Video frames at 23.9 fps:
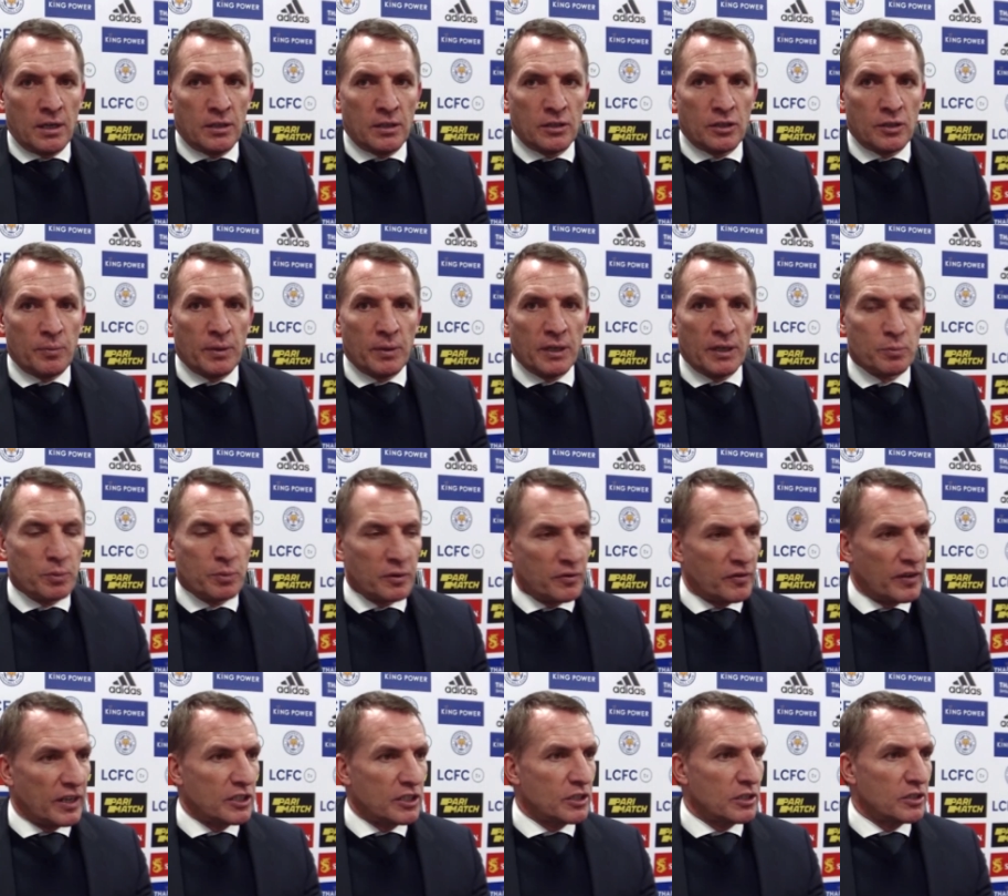to be as
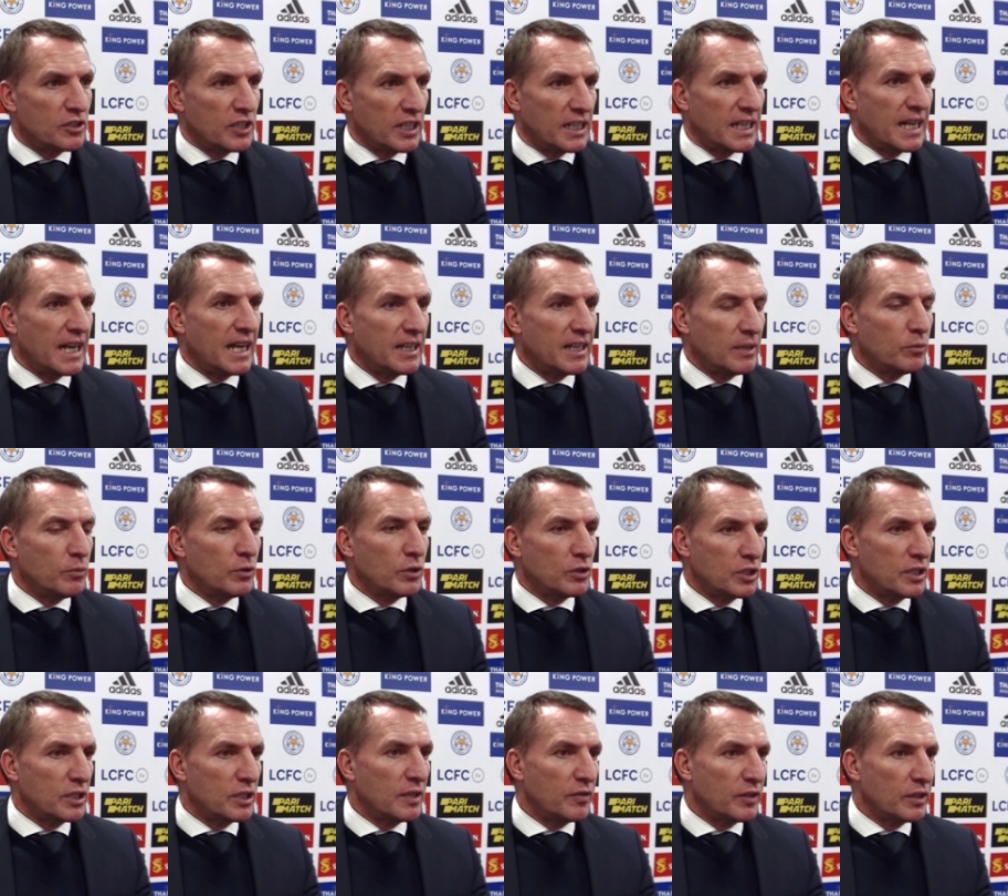professional as they can in what is
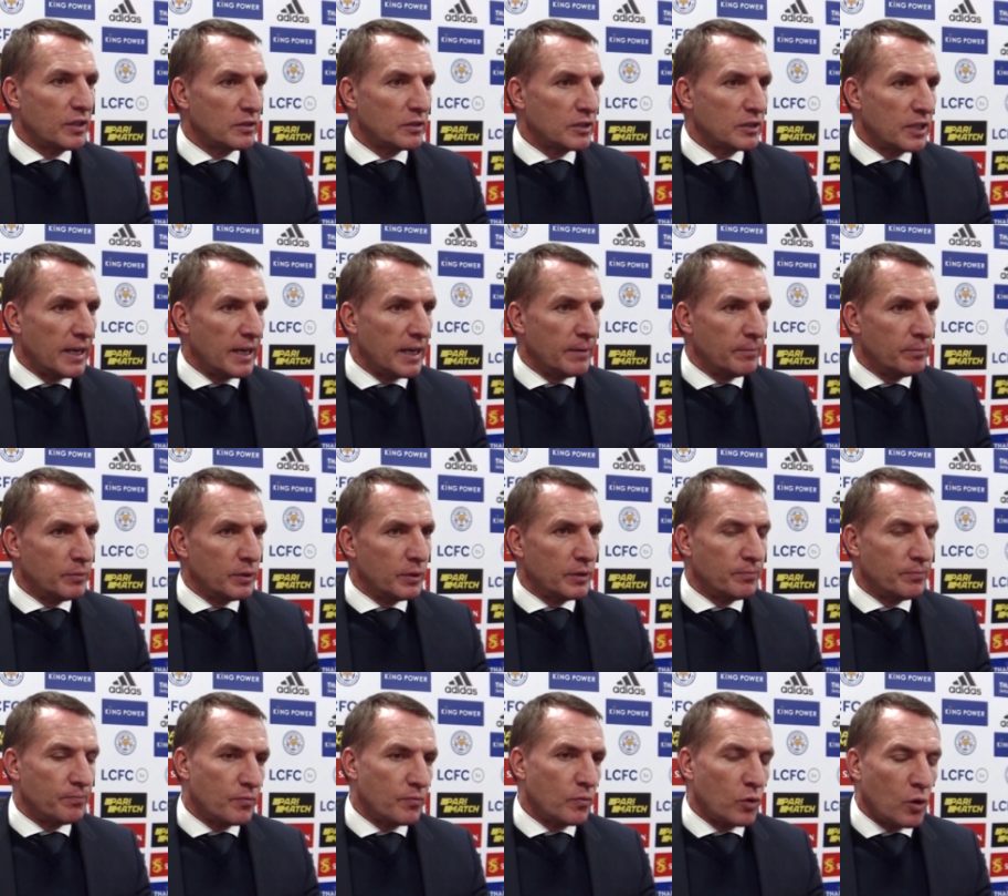a difficult time. But
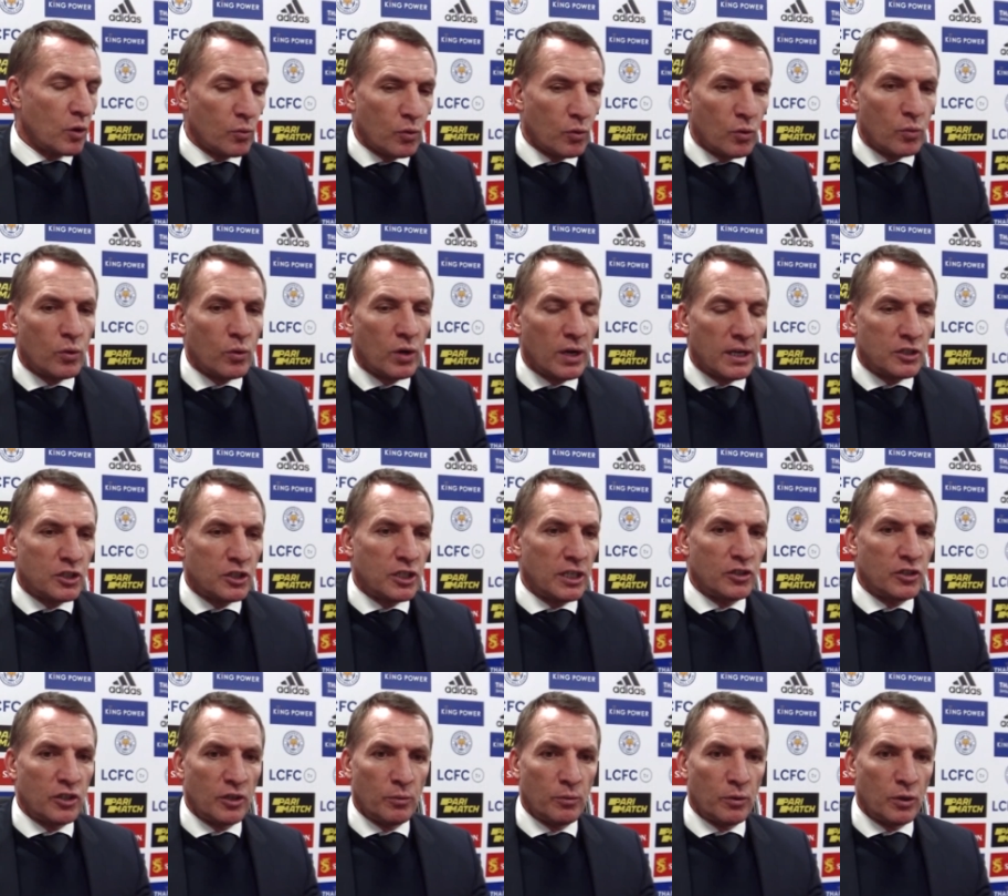what I'd said
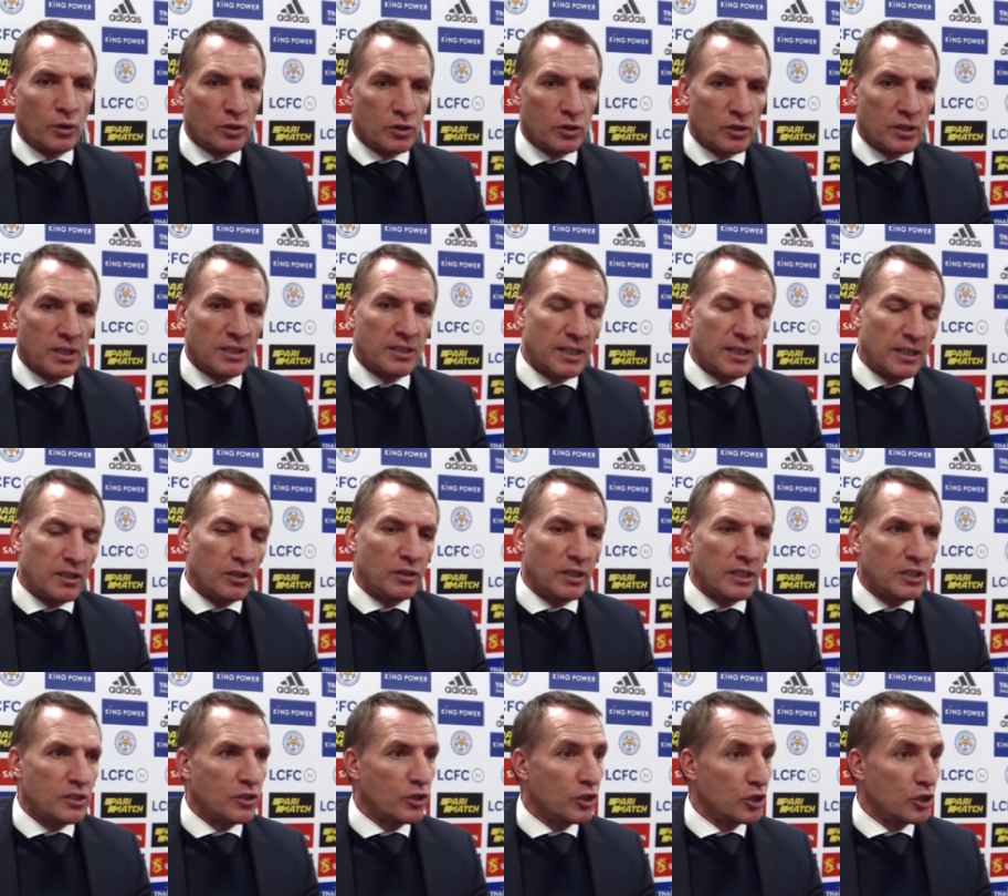to them was, I said, look,
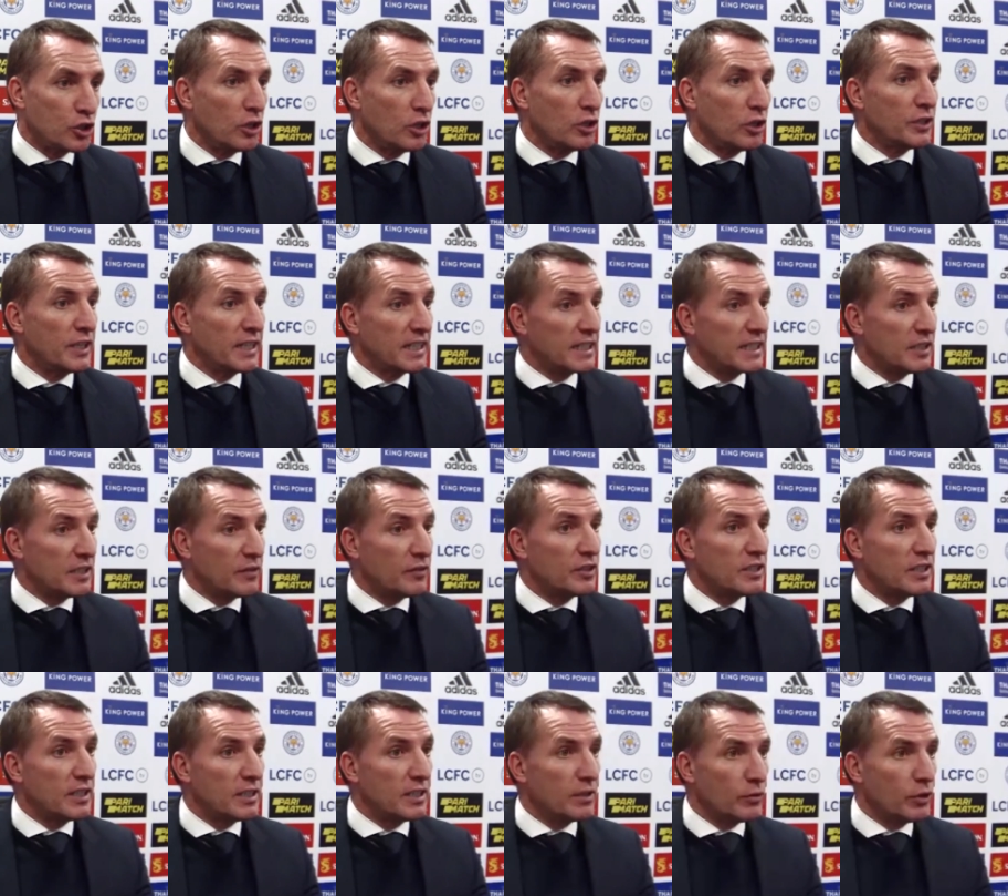listen, there's a lot of
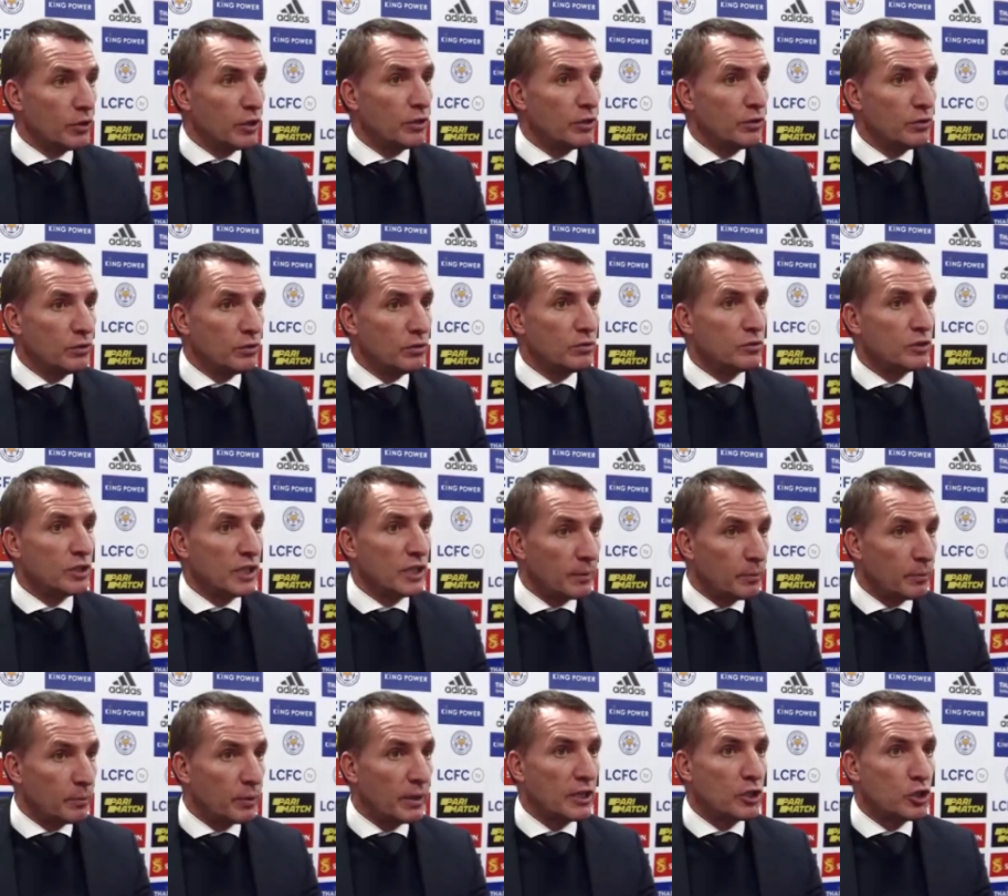negativity around
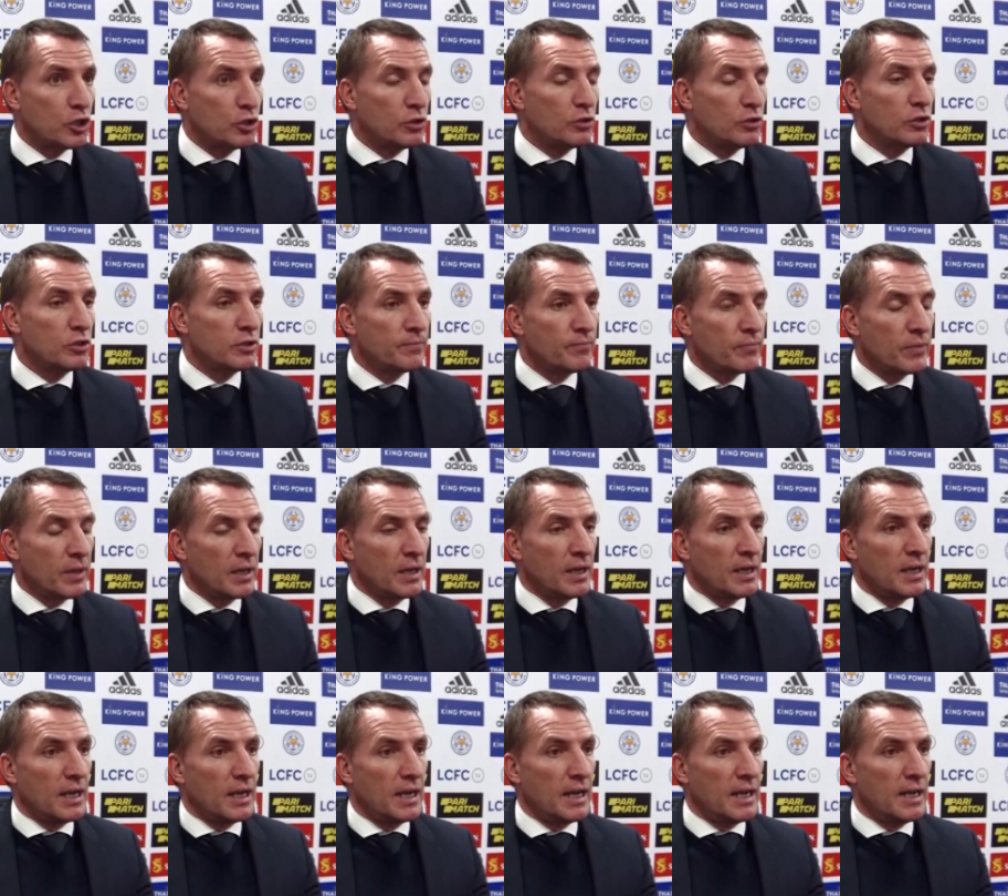celebrations.
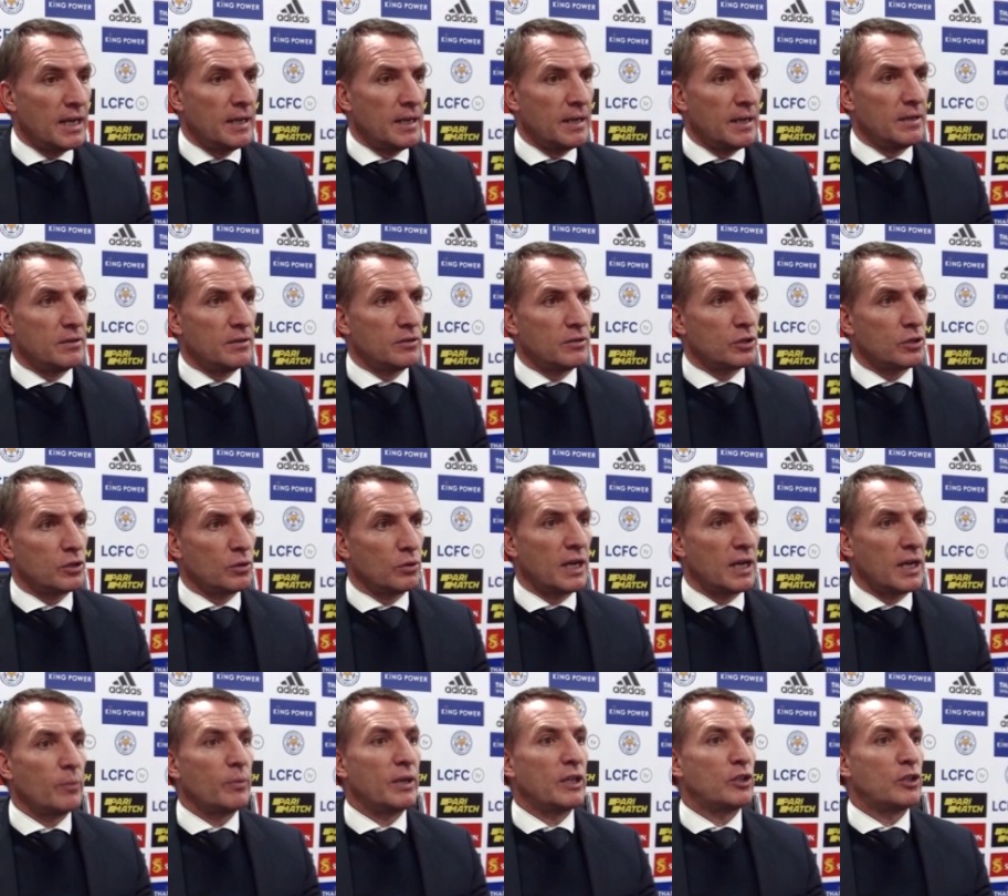Uh, so
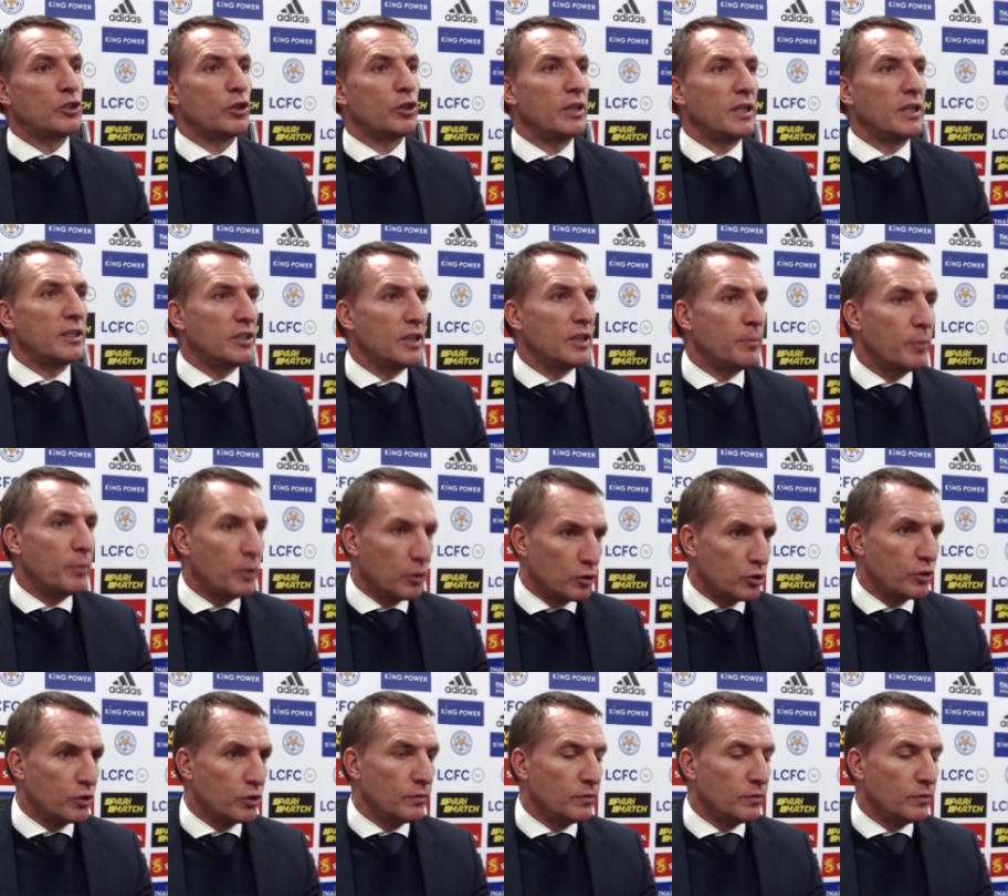can we turn it into a
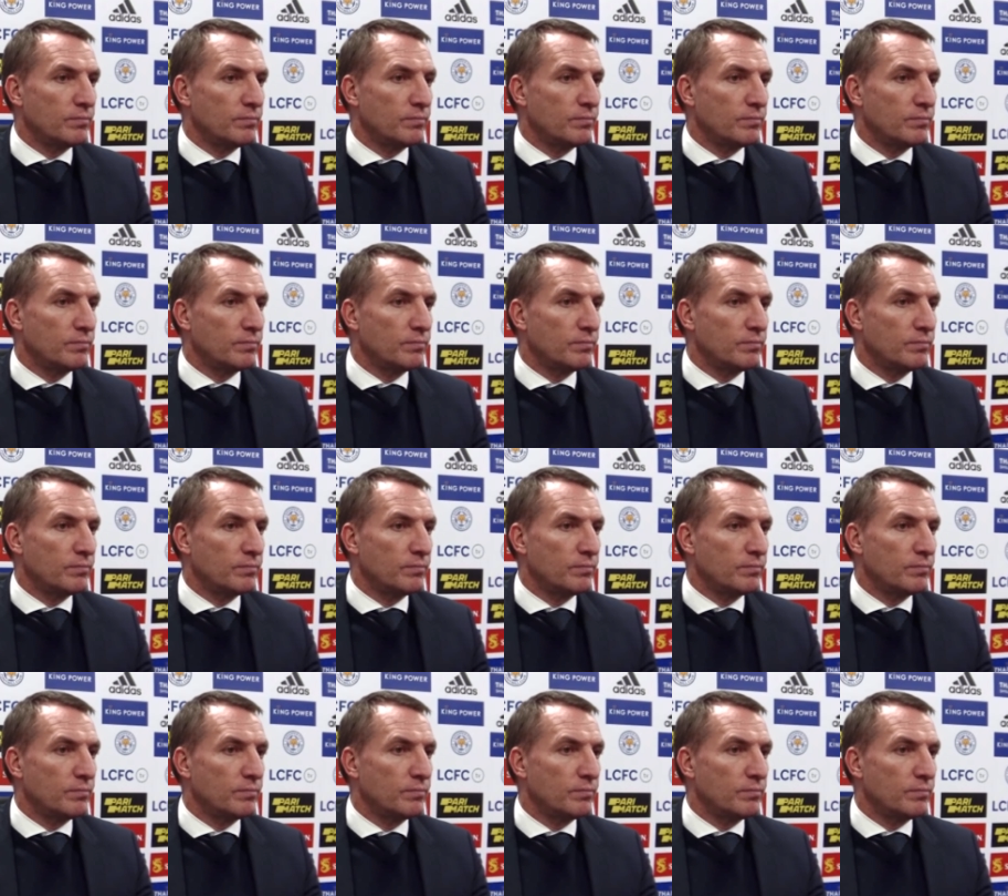positive?